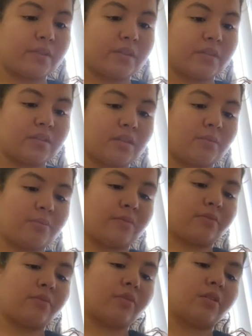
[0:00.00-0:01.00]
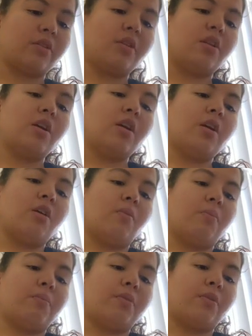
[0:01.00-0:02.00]
It's not in Florida.
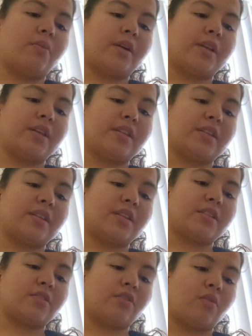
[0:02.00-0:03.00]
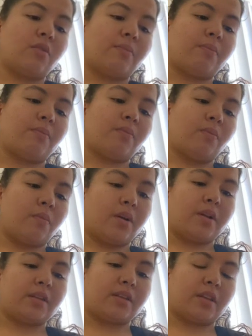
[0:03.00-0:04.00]
But when he does know
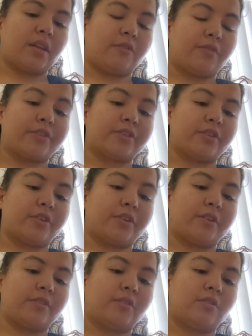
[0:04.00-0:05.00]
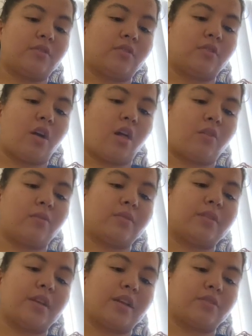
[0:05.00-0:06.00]
one thing for certain, Carl
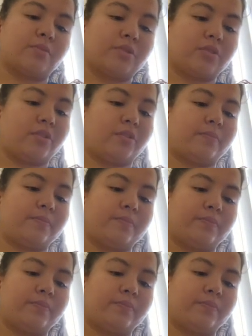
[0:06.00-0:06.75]
has returned.